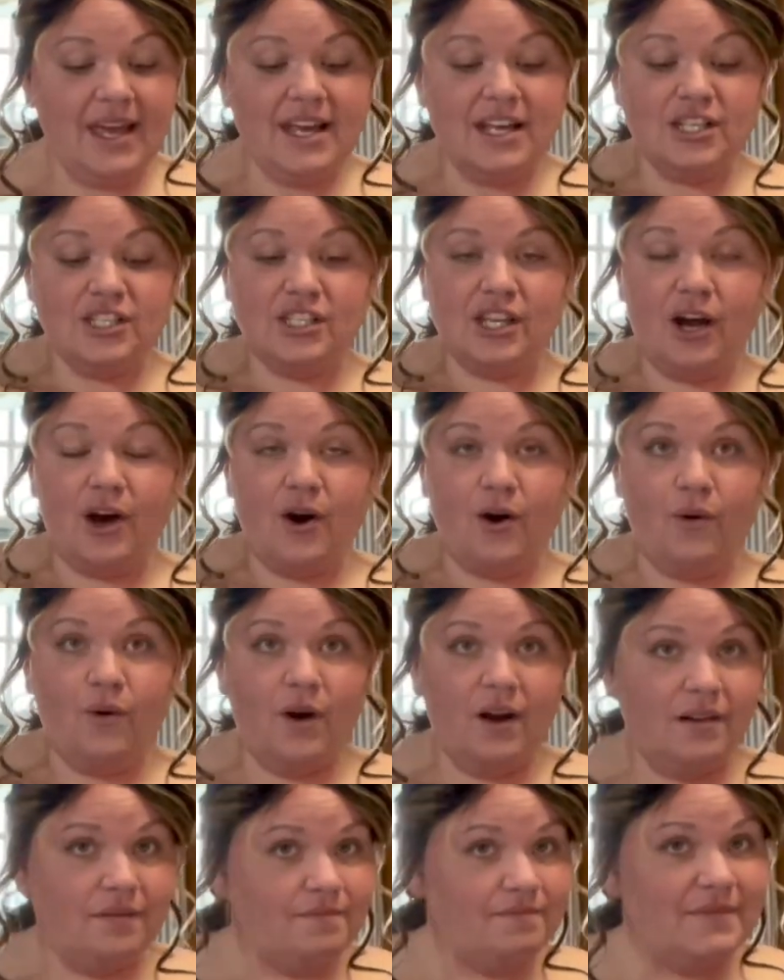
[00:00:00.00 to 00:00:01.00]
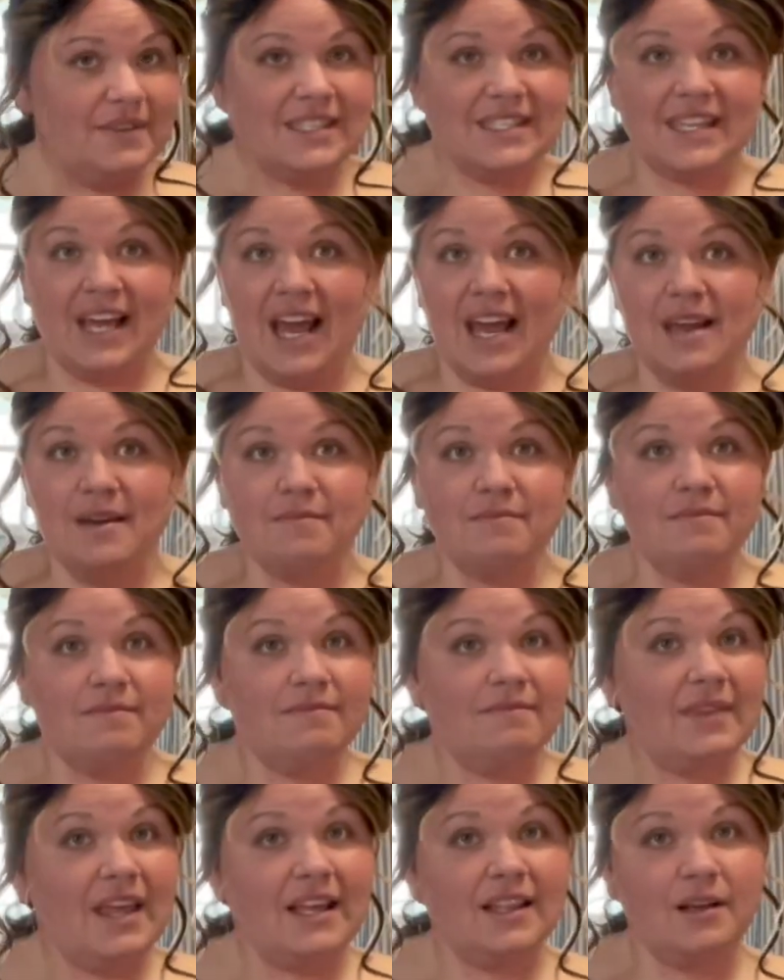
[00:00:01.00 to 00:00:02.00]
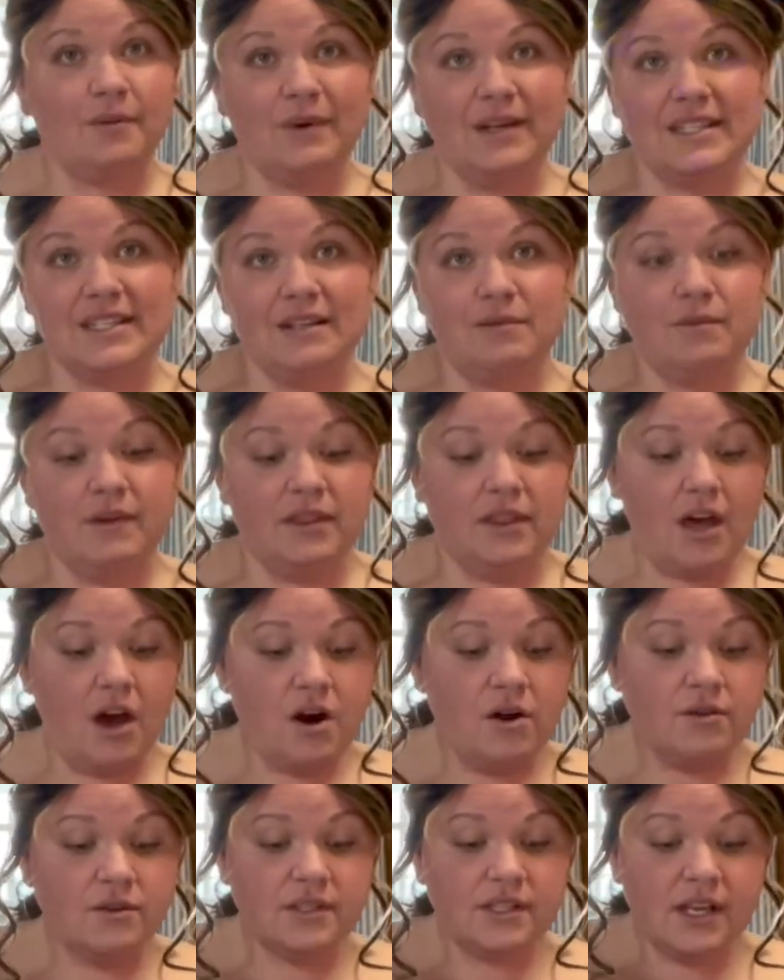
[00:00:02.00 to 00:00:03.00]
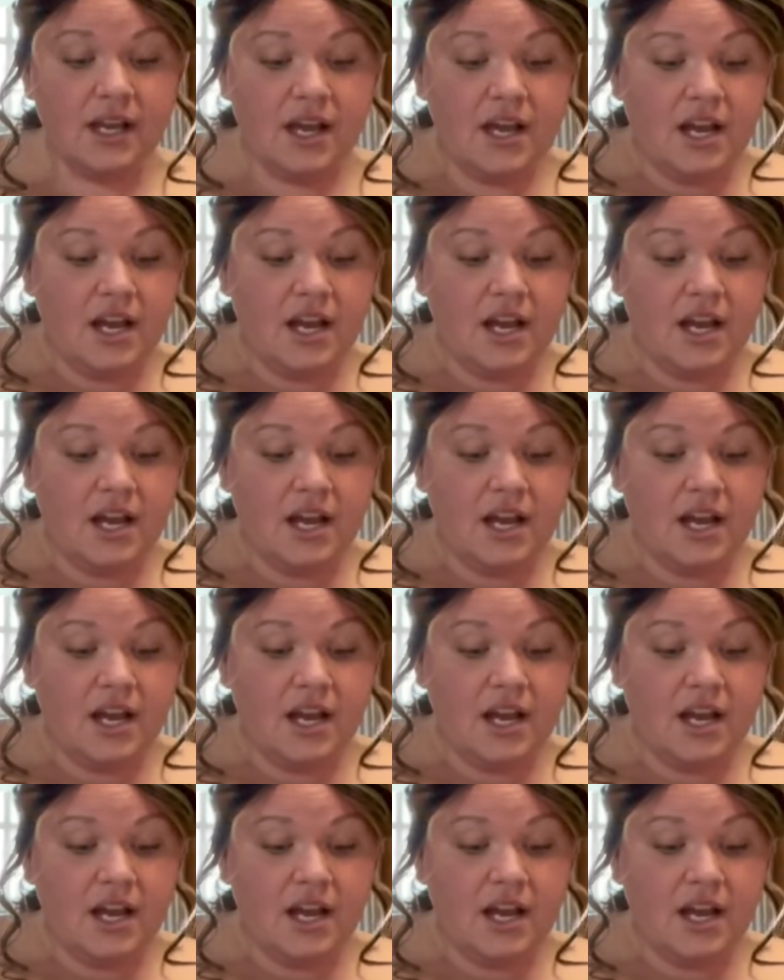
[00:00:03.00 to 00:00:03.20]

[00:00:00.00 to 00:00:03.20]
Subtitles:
So same thing that we did with those.